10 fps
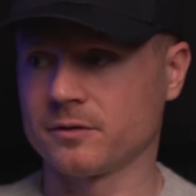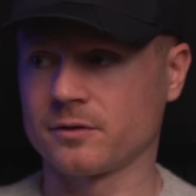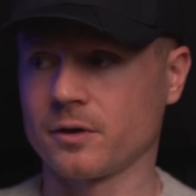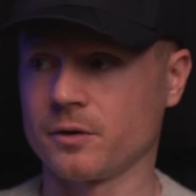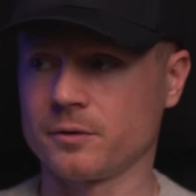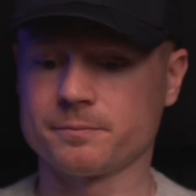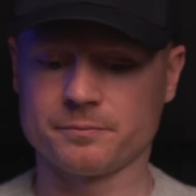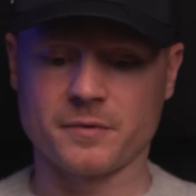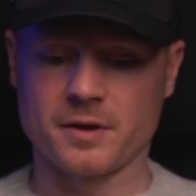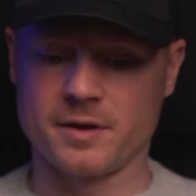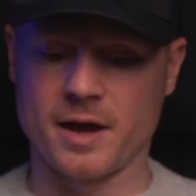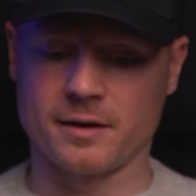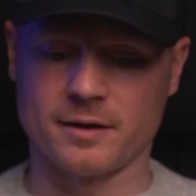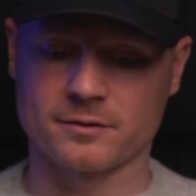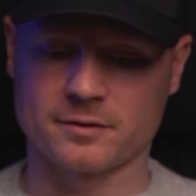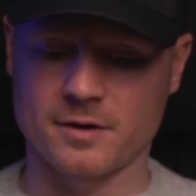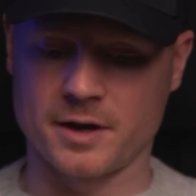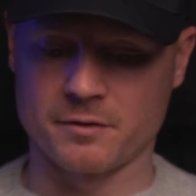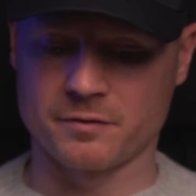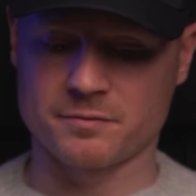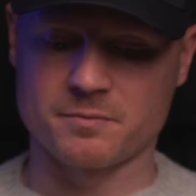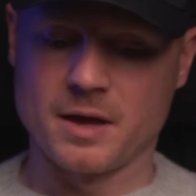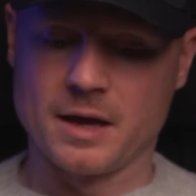So yeah, it's kind of